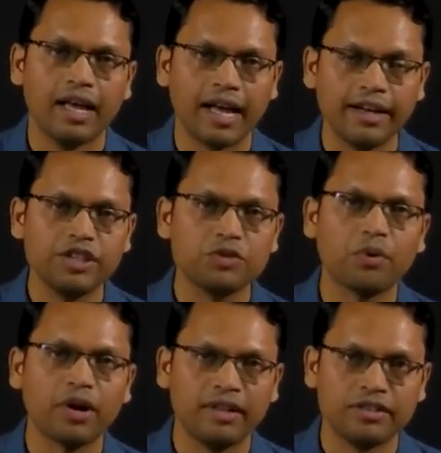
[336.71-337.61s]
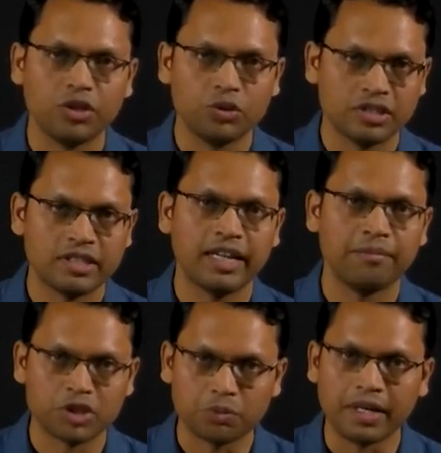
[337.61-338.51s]
At this point, this user study
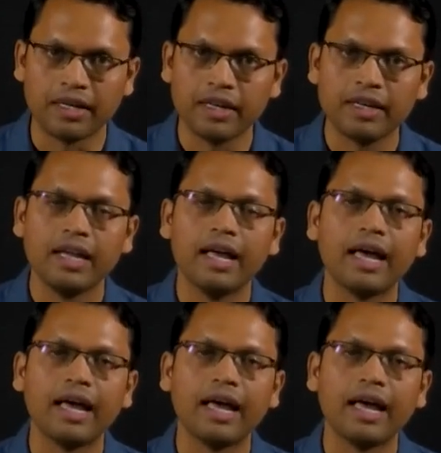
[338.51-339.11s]
must be done